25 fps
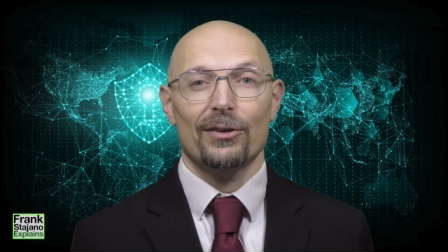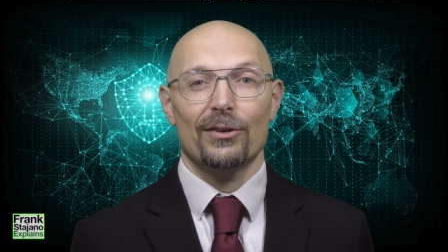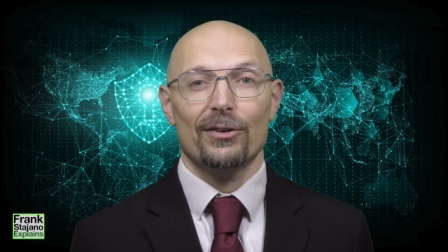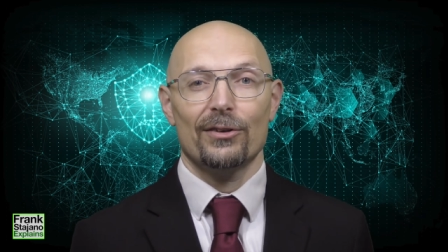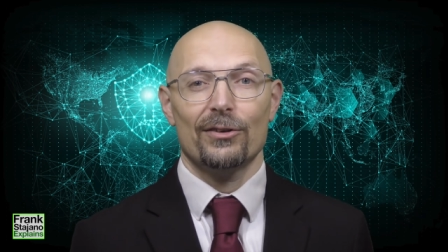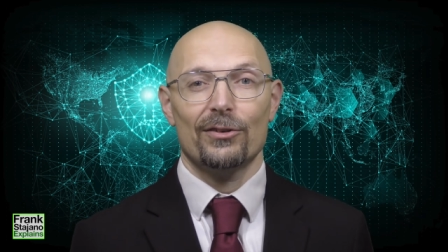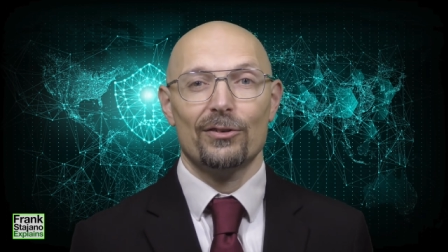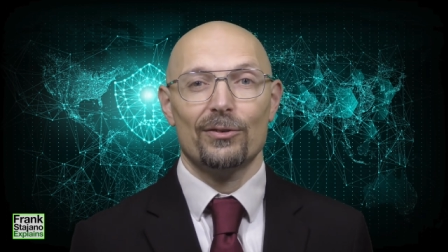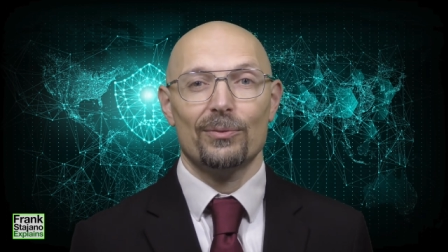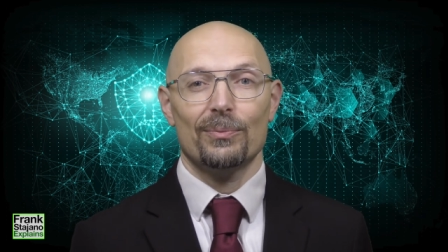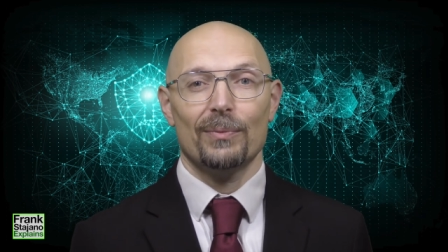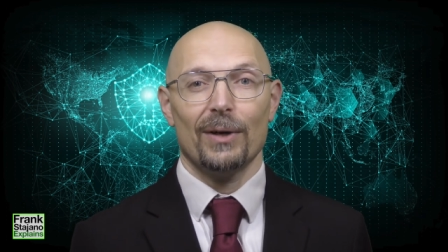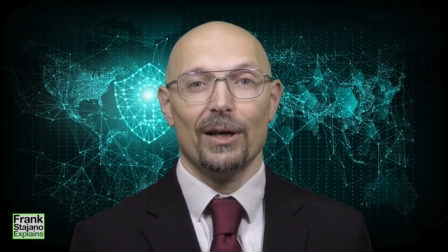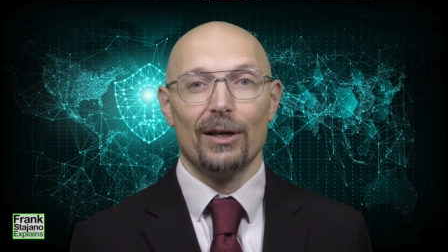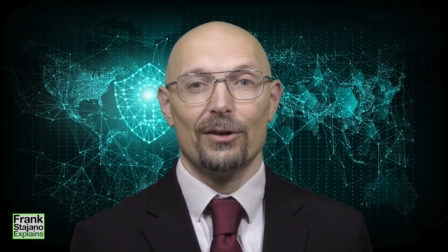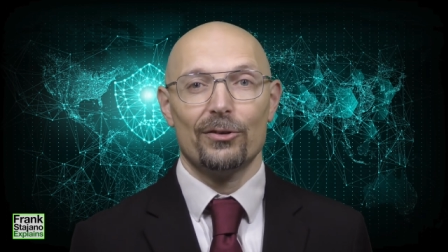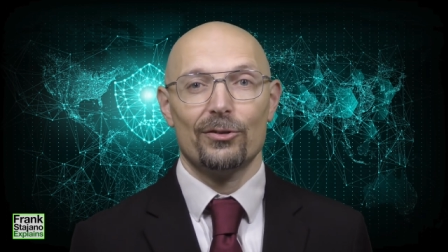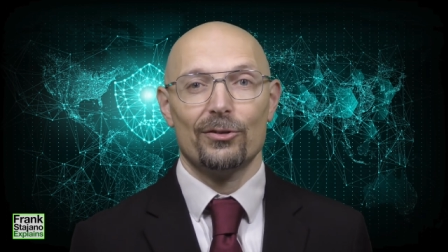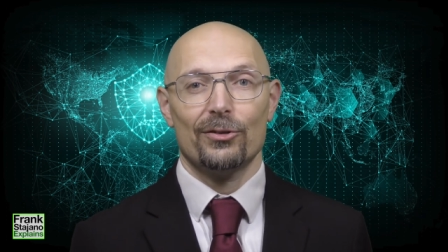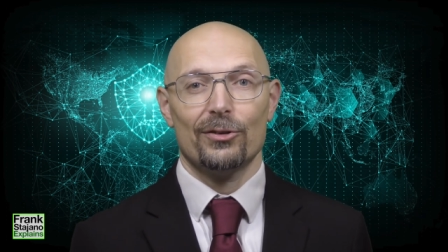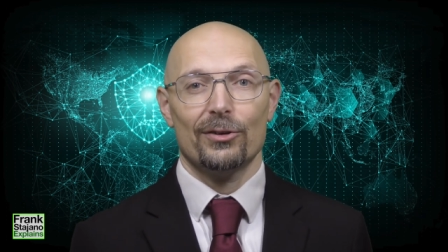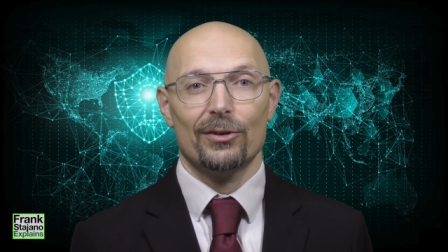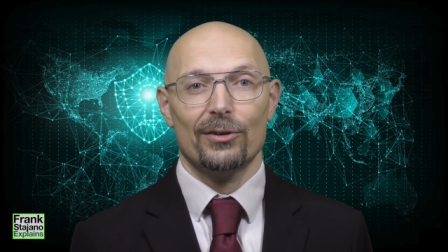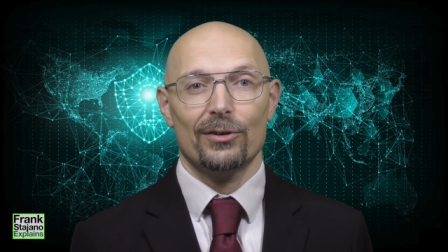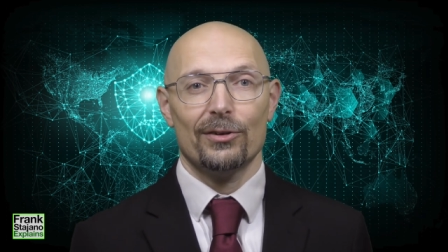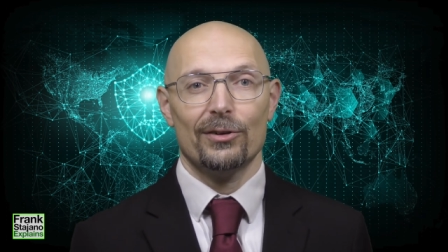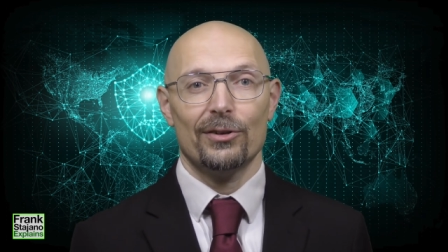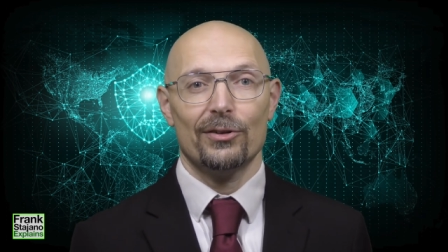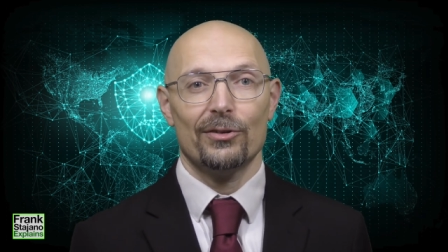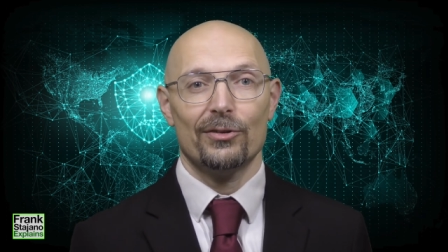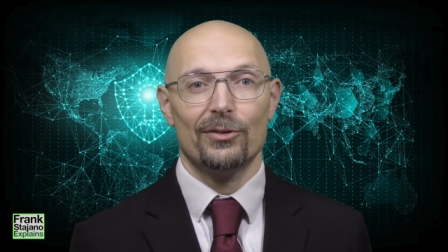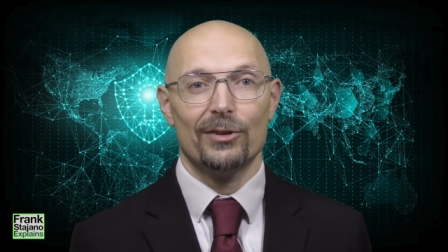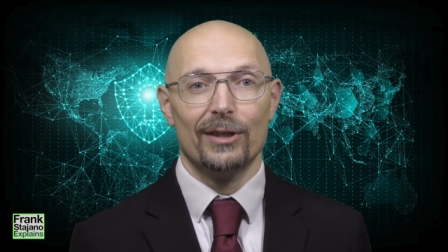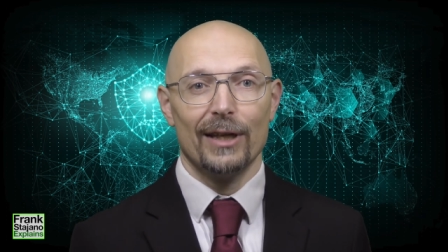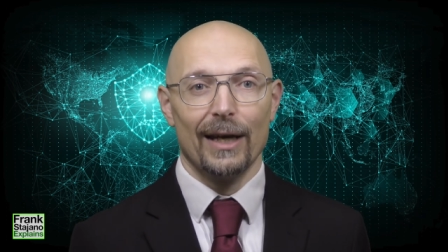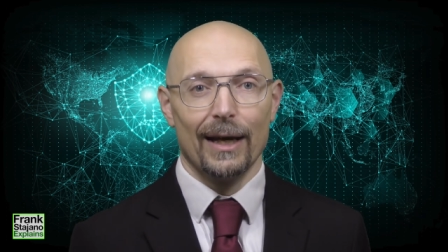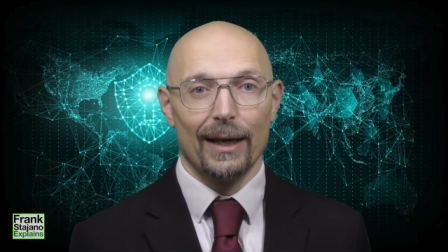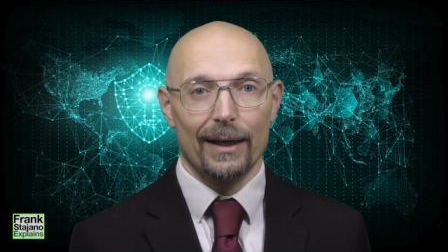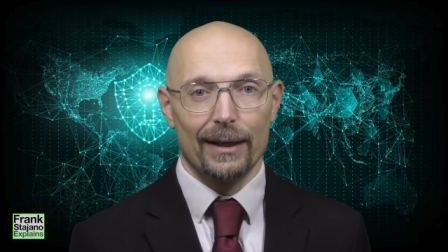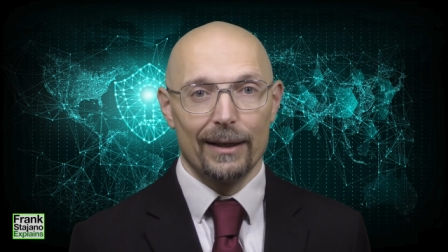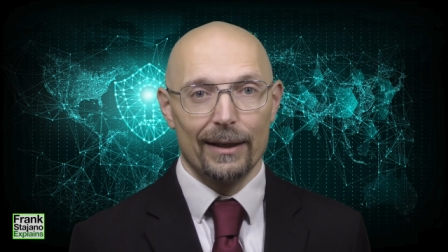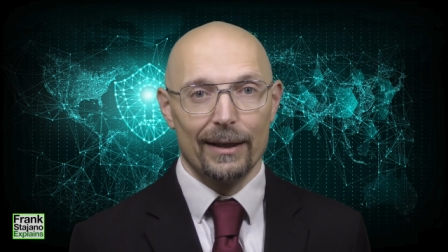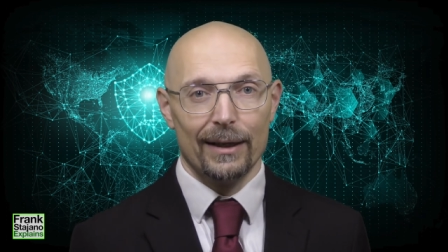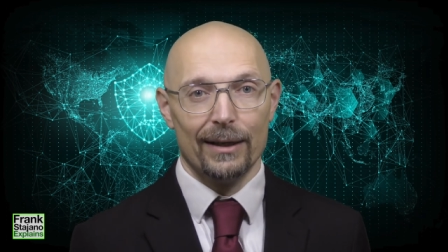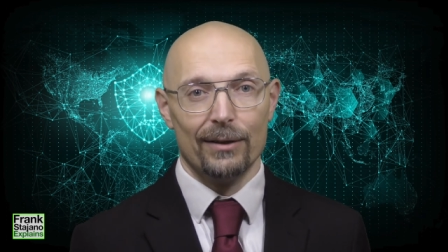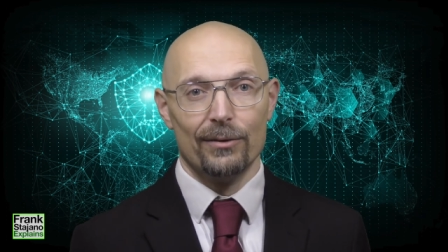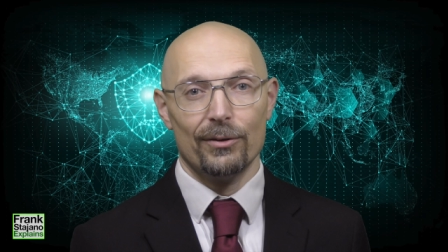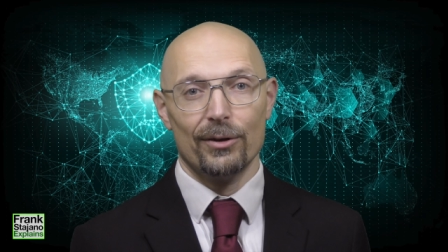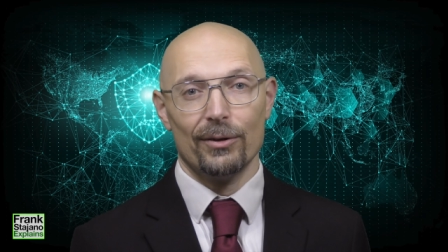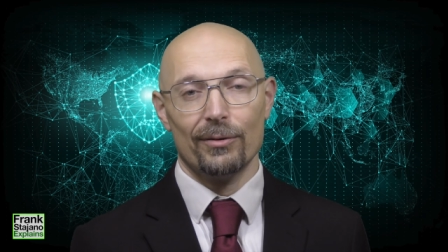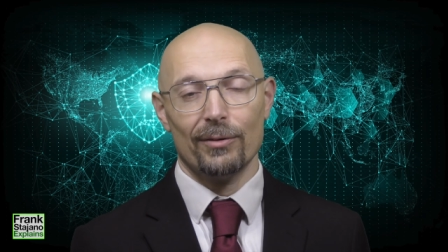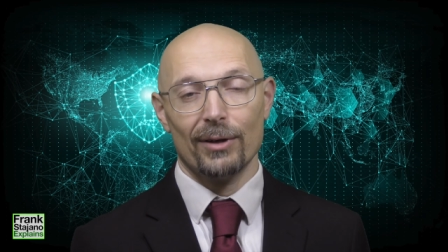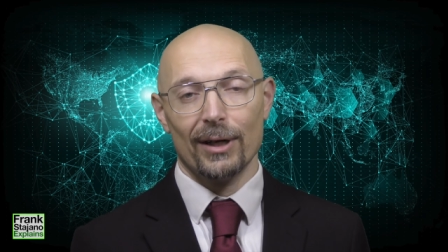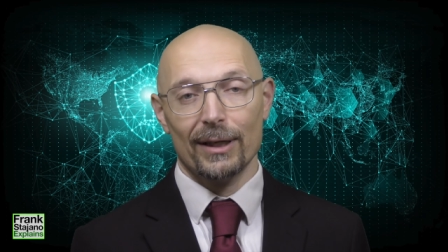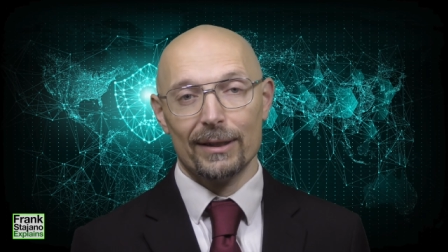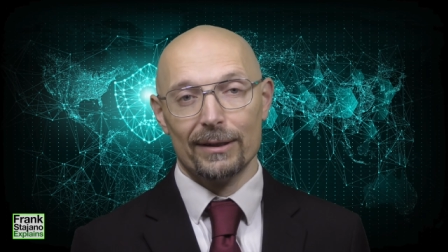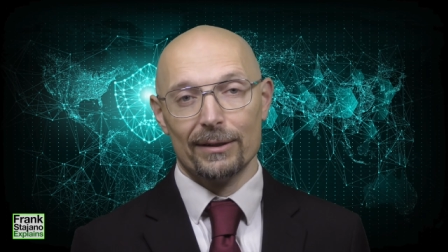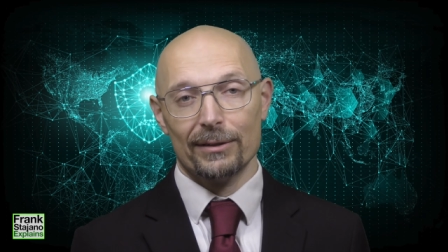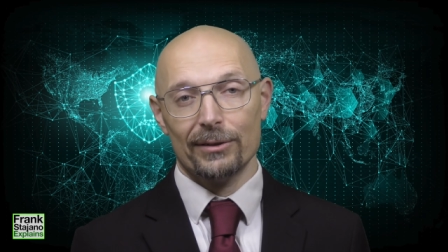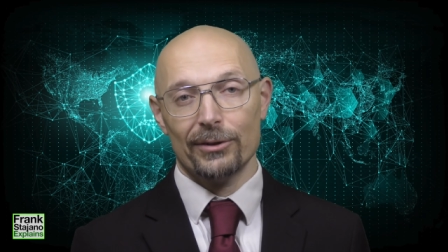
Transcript: smash the stack and rewrite